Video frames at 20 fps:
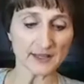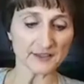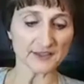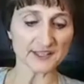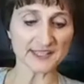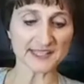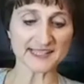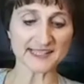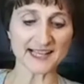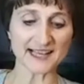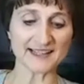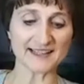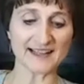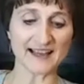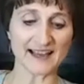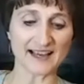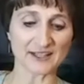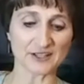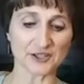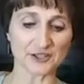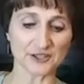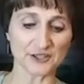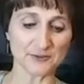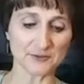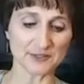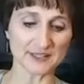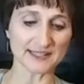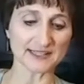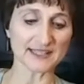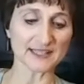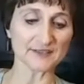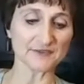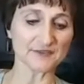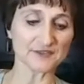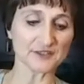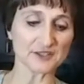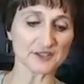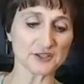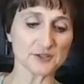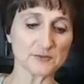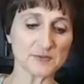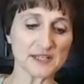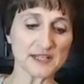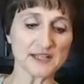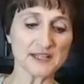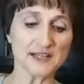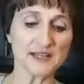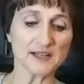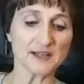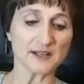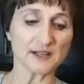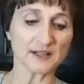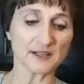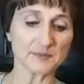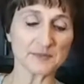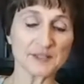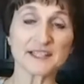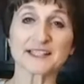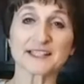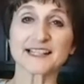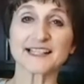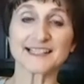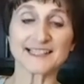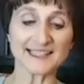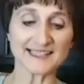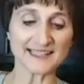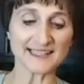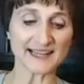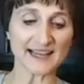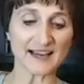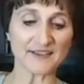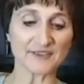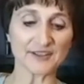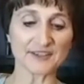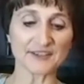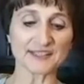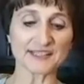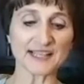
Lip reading: This set actually was a gift to me because I didn't have it.